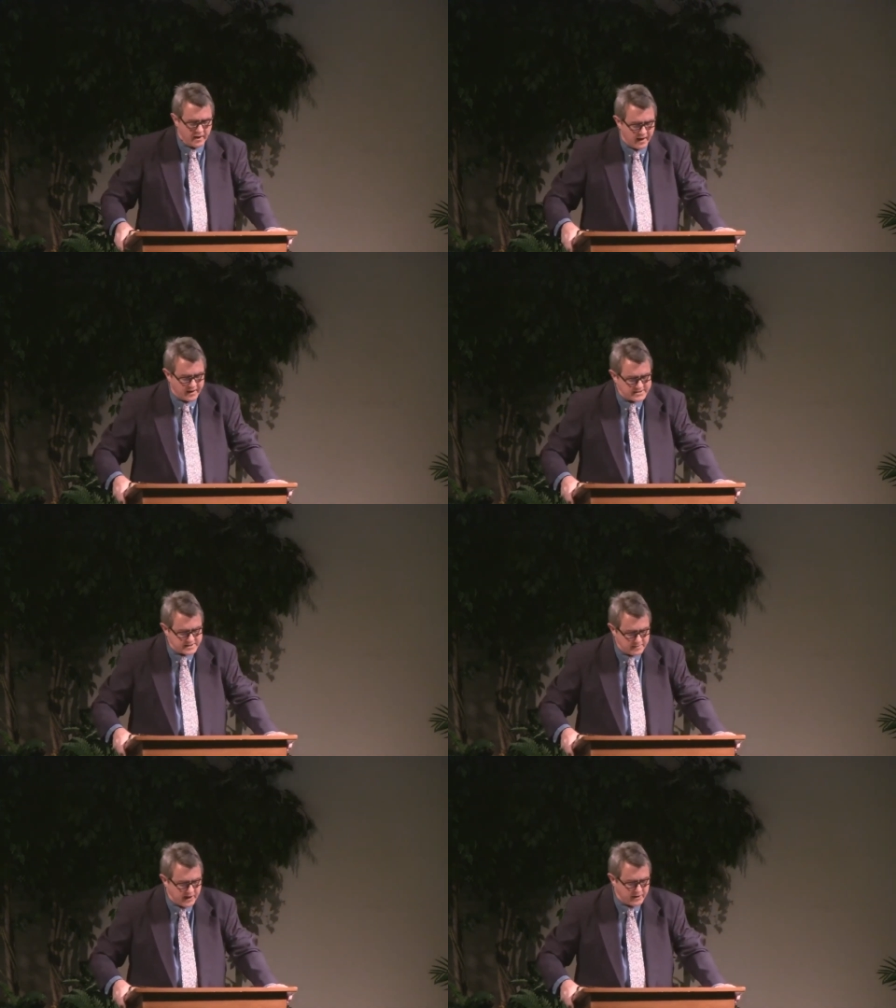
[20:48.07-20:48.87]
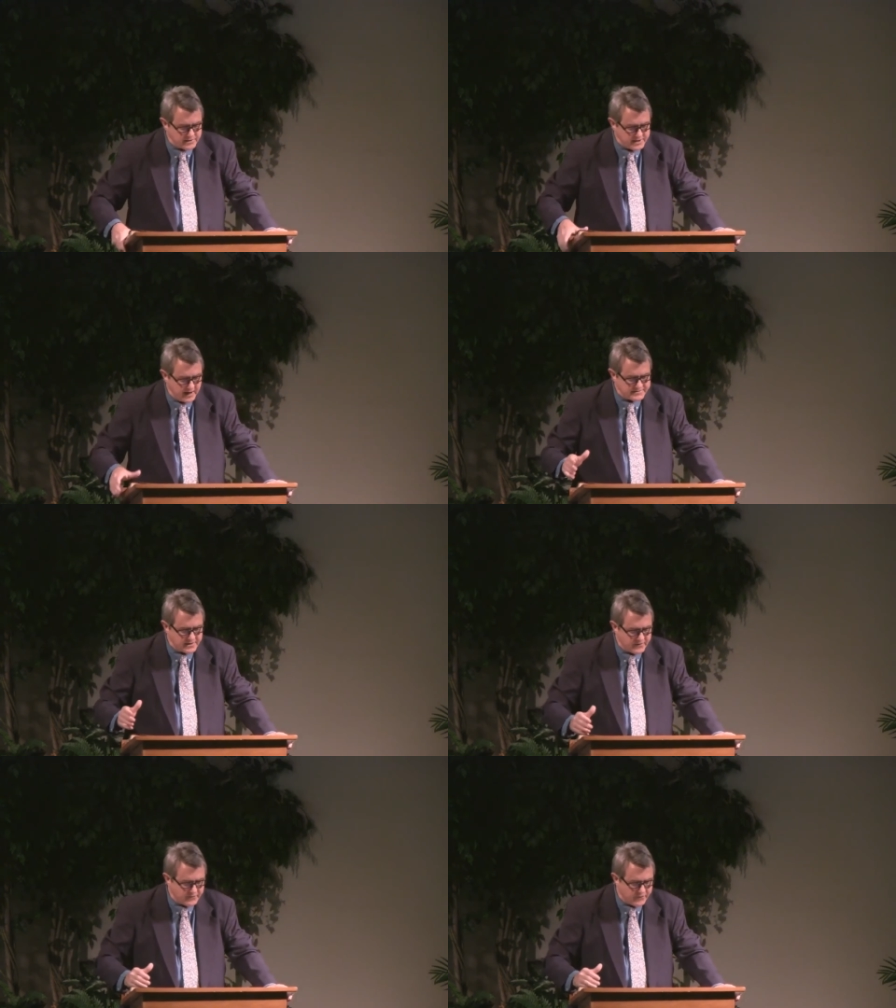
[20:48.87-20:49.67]
Uh, Submit yourself
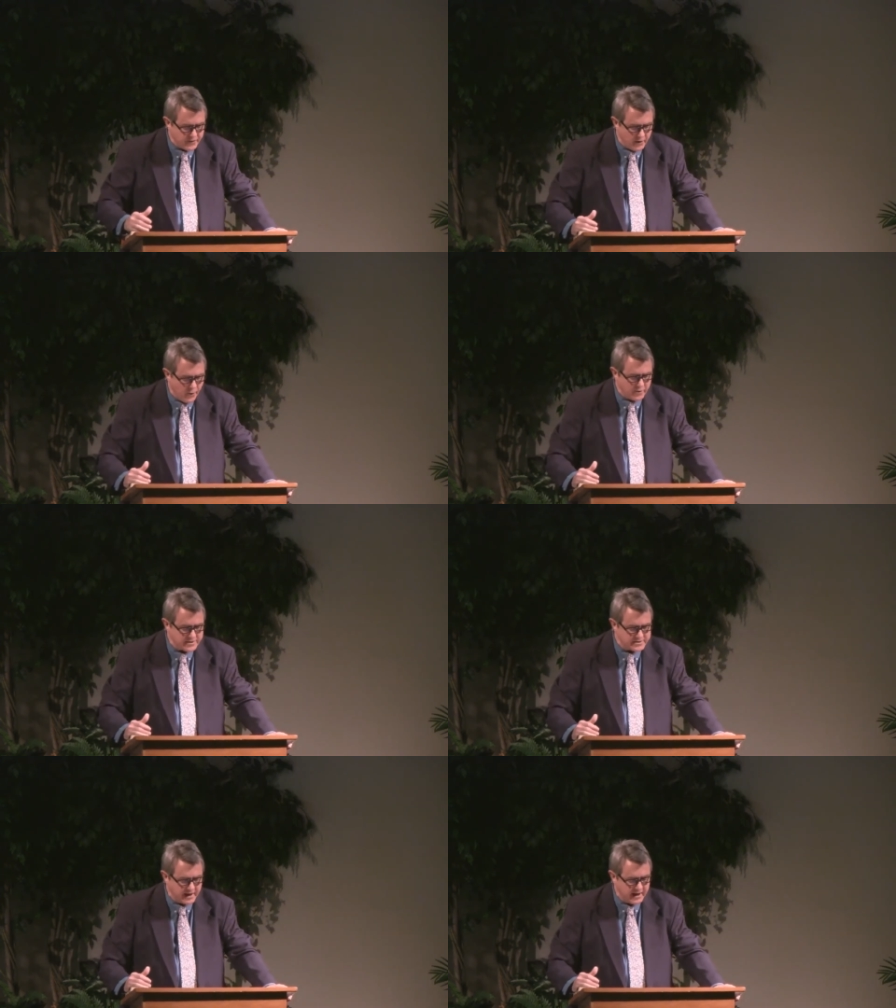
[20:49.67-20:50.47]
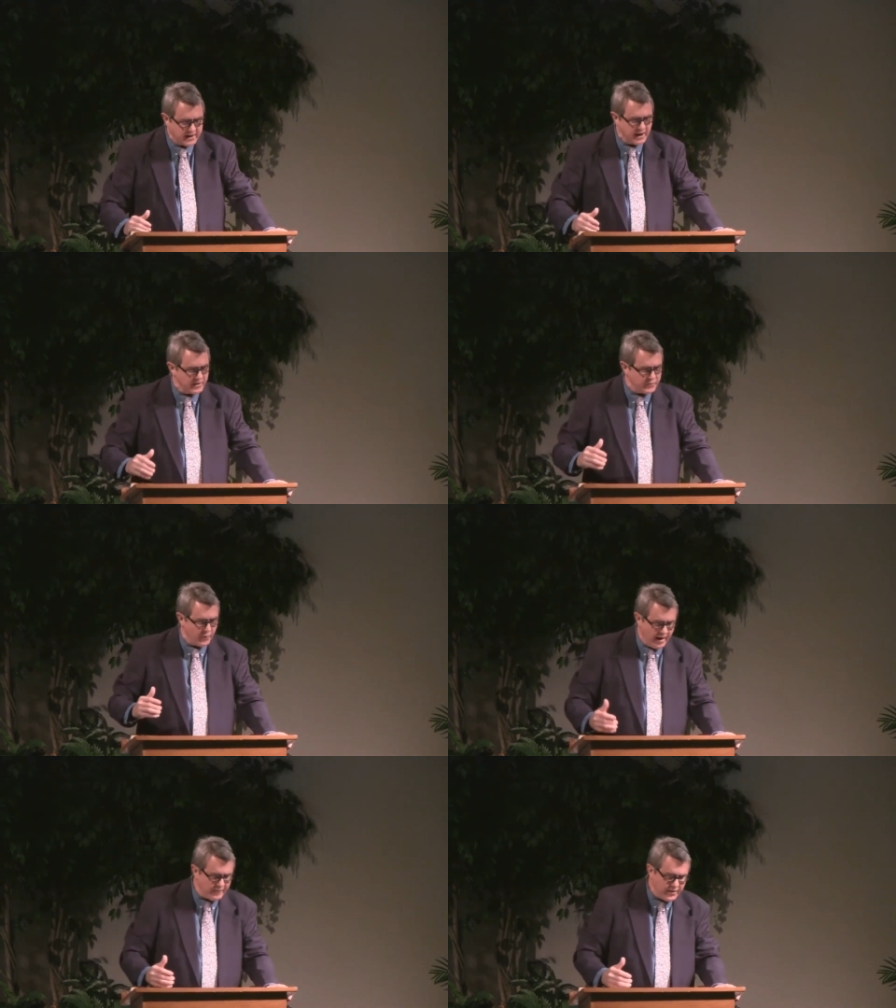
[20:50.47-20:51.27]
the, for the Lord's sake to
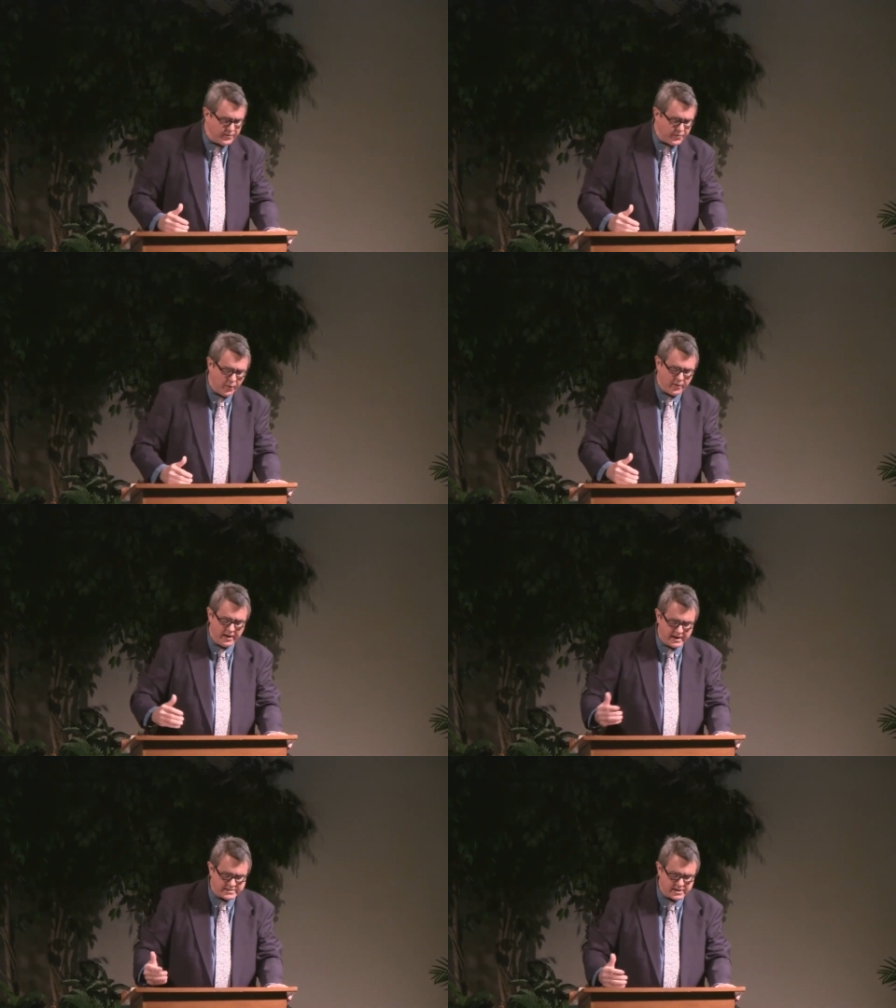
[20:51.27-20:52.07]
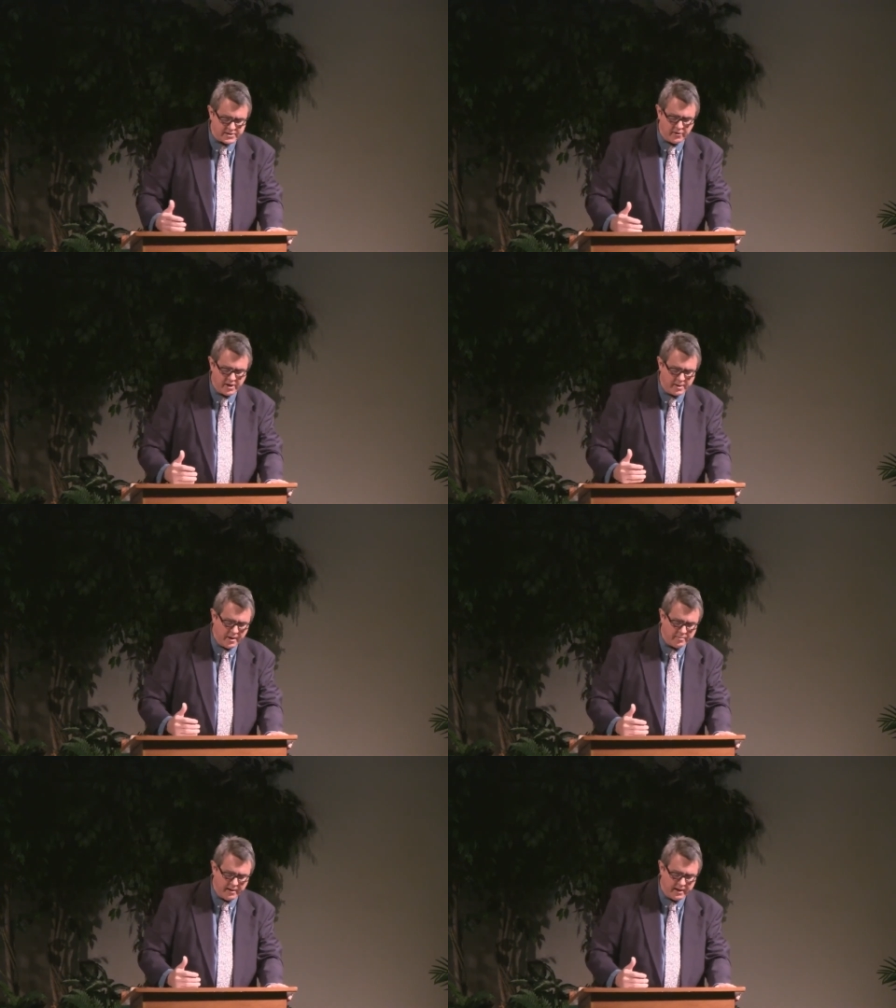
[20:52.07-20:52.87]
every authority instituted
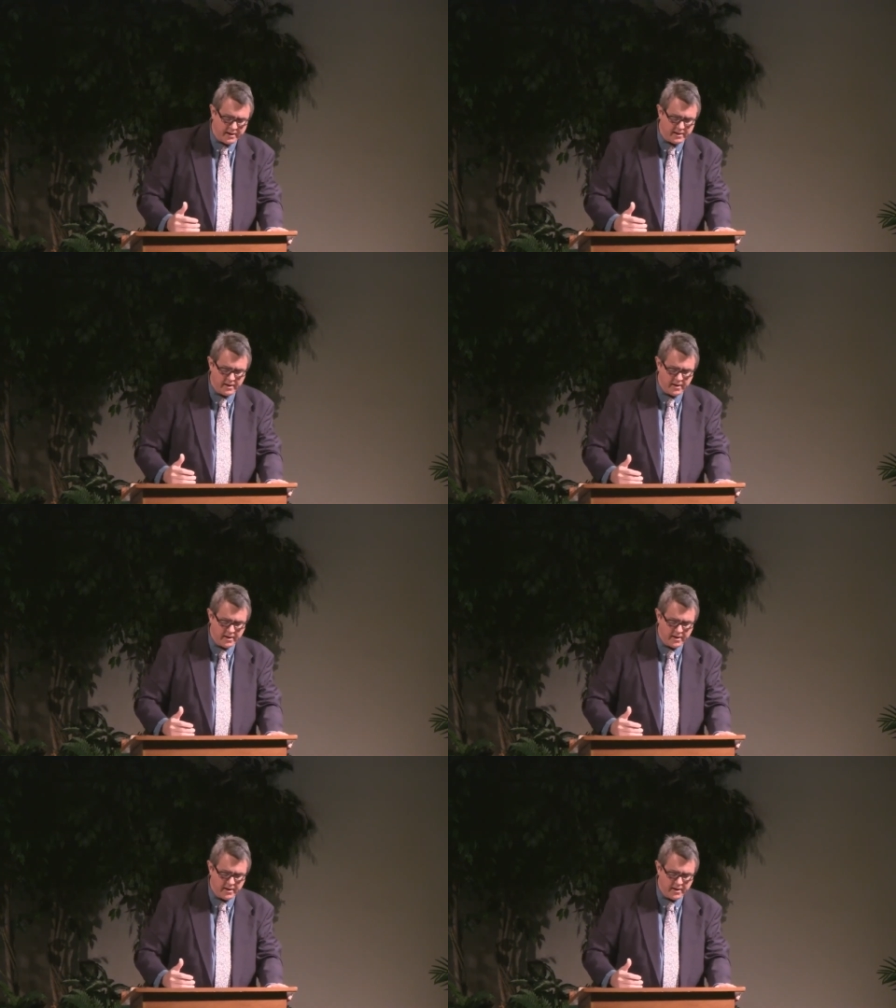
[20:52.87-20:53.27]
among men,